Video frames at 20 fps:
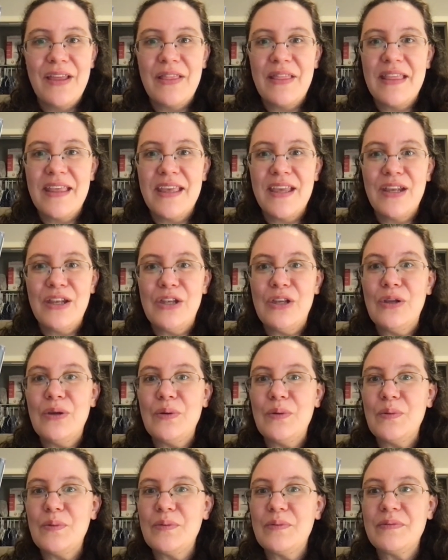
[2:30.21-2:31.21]
The
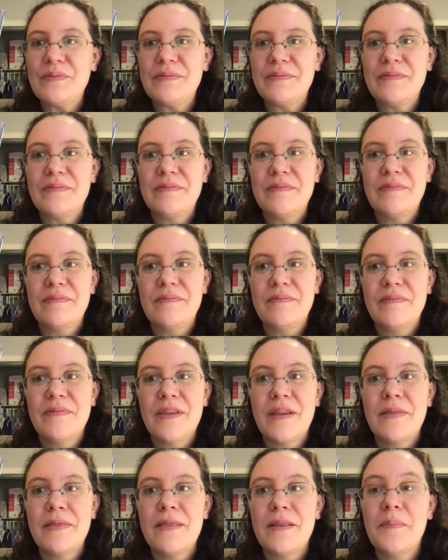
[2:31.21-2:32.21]
new,
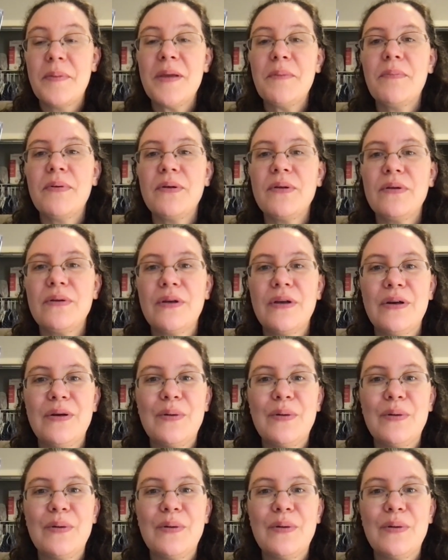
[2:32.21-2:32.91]
the people